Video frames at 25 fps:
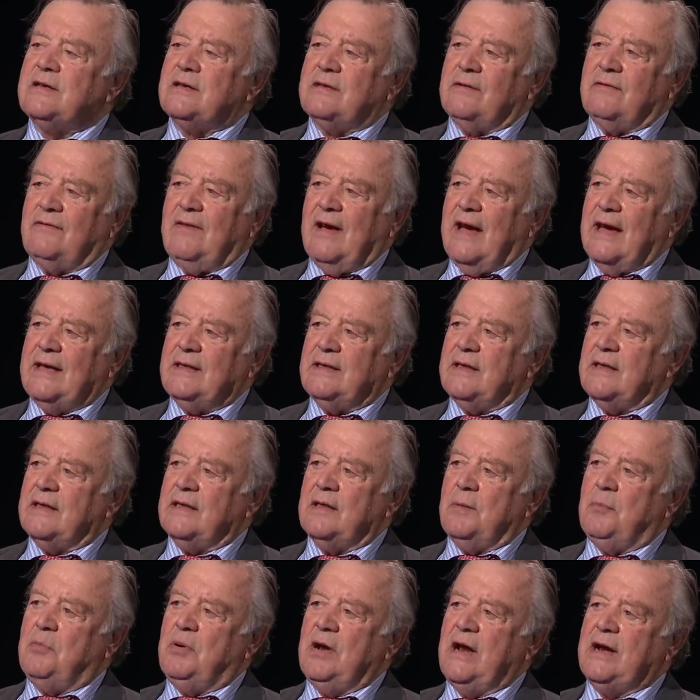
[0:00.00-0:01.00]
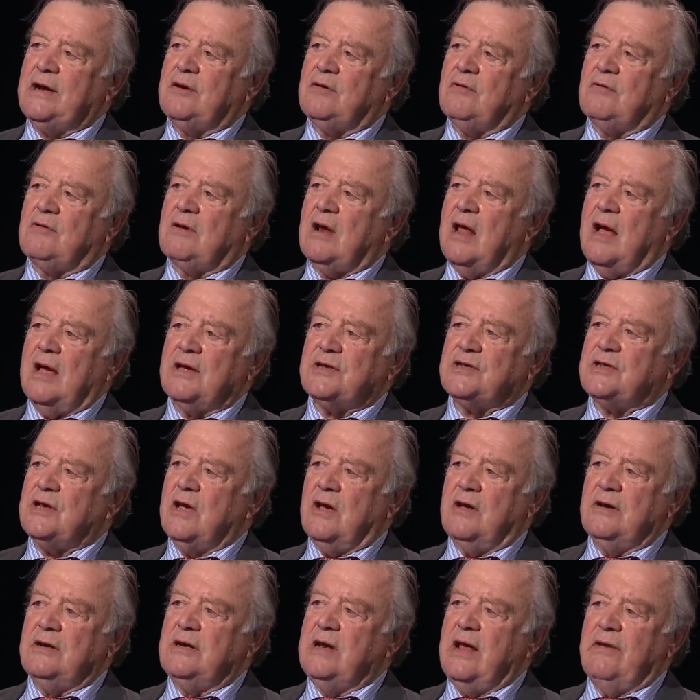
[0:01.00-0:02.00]
to the fact that the political class
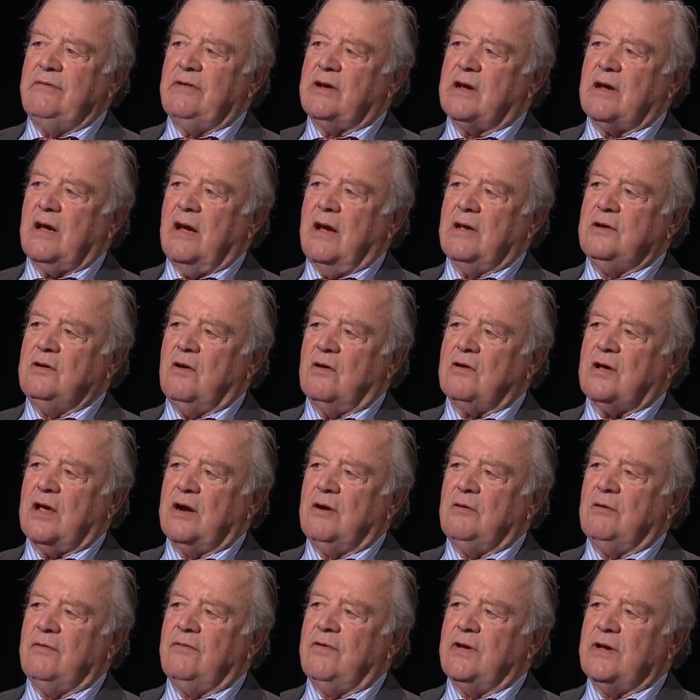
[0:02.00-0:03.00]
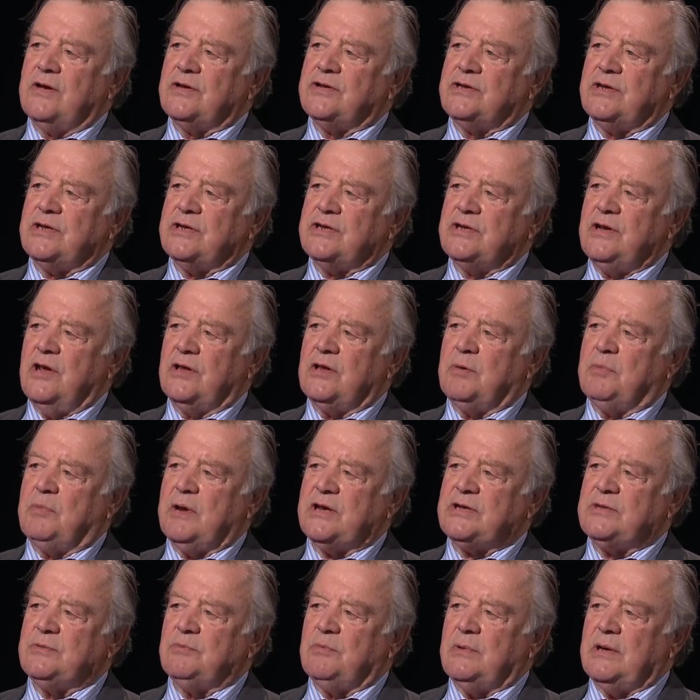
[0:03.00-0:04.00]
are never are not going to reverse this, not the
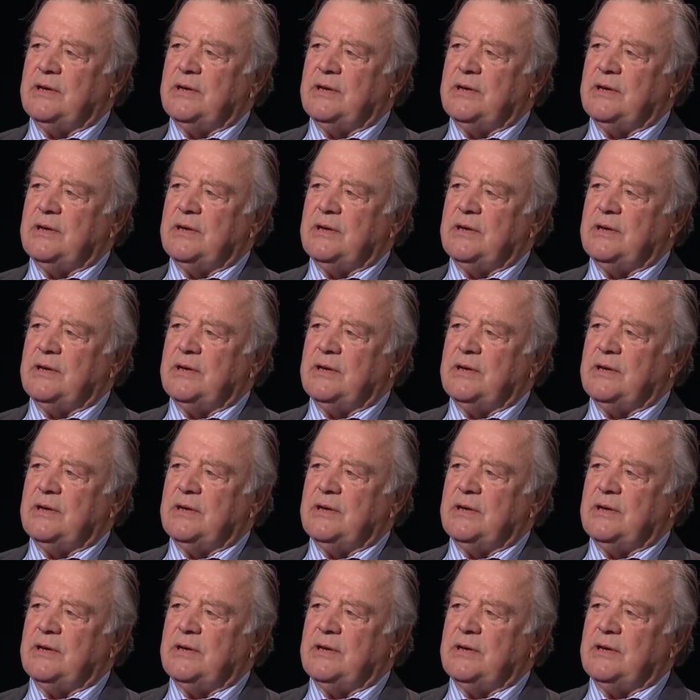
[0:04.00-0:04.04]
present